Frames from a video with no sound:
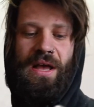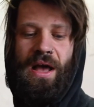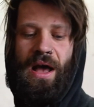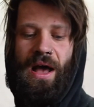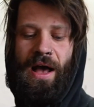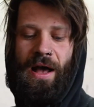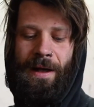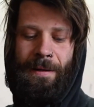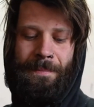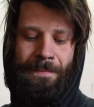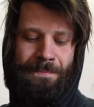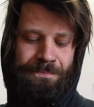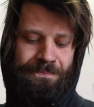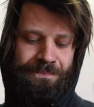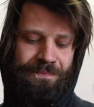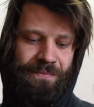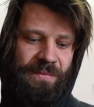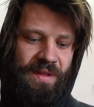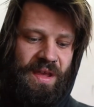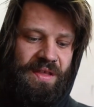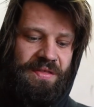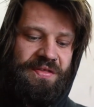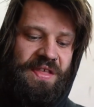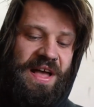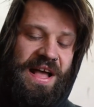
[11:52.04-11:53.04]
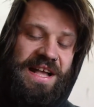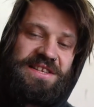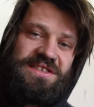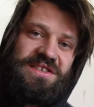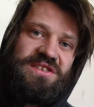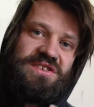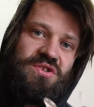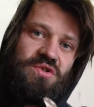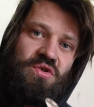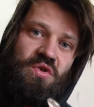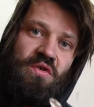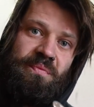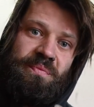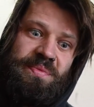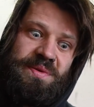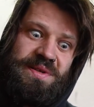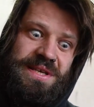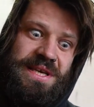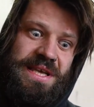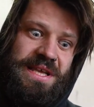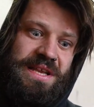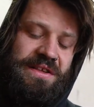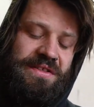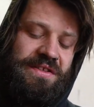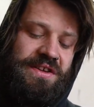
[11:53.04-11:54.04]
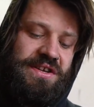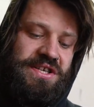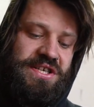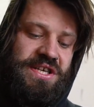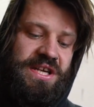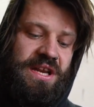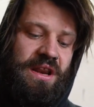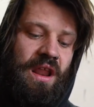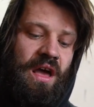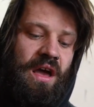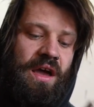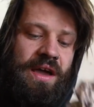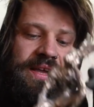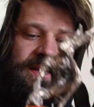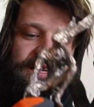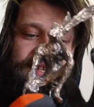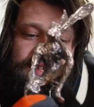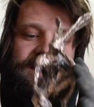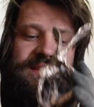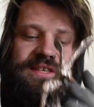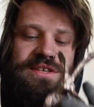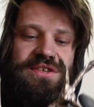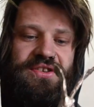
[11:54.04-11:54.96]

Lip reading: That's the sort of patina that she likes,